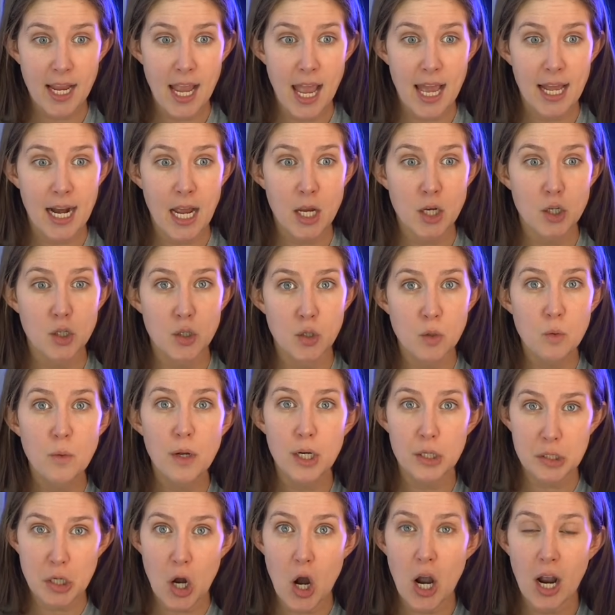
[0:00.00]
And I do
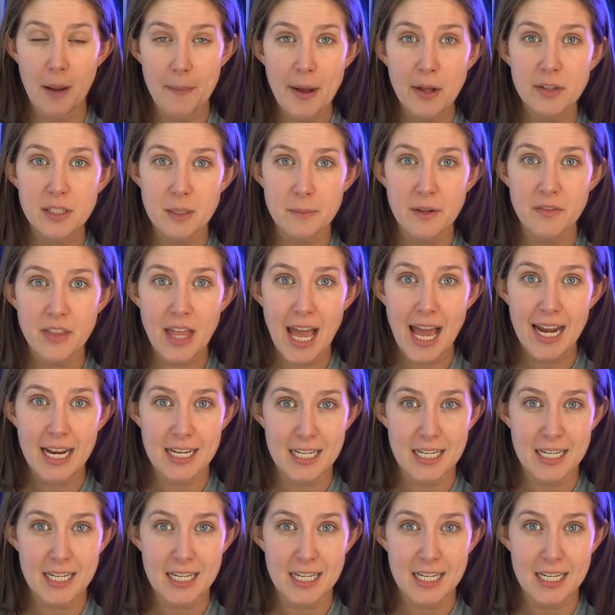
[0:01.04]
want to talk about some of that.